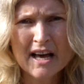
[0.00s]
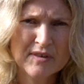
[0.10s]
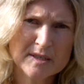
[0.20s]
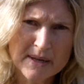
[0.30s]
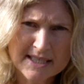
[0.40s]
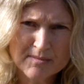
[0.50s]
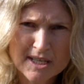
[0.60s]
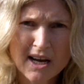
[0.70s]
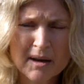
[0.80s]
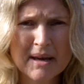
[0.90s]
Having spent some
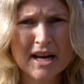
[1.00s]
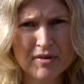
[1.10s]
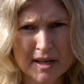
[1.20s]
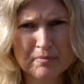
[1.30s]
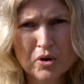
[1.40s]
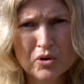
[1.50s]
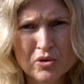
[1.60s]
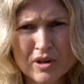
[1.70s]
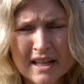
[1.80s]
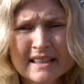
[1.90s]
time here in
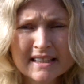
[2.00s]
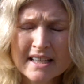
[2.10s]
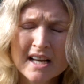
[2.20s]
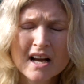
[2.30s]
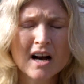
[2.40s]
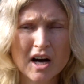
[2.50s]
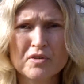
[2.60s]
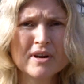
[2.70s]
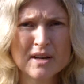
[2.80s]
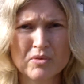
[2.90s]
Nepal,
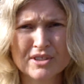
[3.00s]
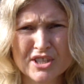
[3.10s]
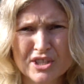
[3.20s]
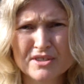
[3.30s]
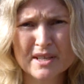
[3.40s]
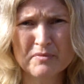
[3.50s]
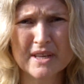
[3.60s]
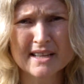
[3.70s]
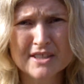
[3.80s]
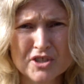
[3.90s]
I really want to do
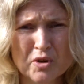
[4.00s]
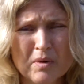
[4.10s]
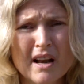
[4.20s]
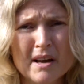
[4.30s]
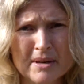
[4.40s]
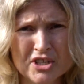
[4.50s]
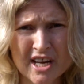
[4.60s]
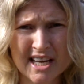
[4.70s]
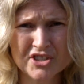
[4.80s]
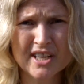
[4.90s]
something to stop climate
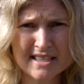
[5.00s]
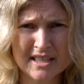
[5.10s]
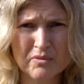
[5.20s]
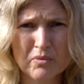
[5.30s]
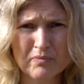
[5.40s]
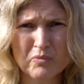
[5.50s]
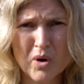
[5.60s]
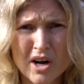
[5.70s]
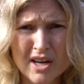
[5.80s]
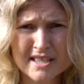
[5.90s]
change getting
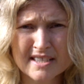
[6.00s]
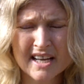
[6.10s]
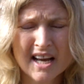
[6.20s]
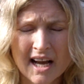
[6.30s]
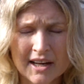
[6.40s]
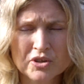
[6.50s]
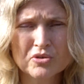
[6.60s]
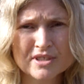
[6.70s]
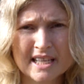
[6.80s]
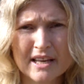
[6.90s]
worse and
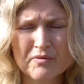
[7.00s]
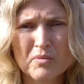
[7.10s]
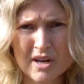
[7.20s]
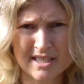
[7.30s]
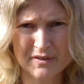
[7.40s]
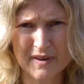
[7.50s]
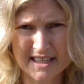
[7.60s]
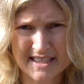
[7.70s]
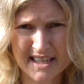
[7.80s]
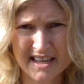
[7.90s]
causing even worse
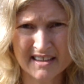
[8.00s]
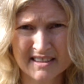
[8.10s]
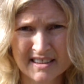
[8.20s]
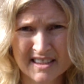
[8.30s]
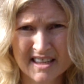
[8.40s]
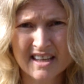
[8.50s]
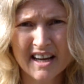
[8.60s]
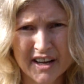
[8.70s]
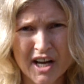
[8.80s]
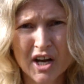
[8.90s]
effects here.
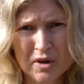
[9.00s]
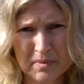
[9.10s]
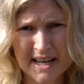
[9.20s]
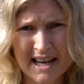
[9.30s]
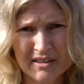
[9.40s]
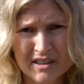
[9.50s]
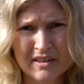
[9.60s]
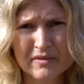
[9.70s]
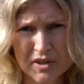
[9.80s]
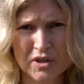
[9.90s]
And I hope now
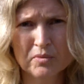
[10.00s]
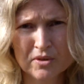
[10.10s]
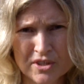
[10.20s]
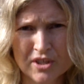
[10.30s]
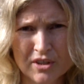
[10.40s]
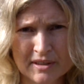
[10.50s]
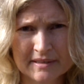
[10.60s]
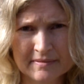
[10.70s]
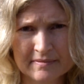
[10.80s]
that you will too.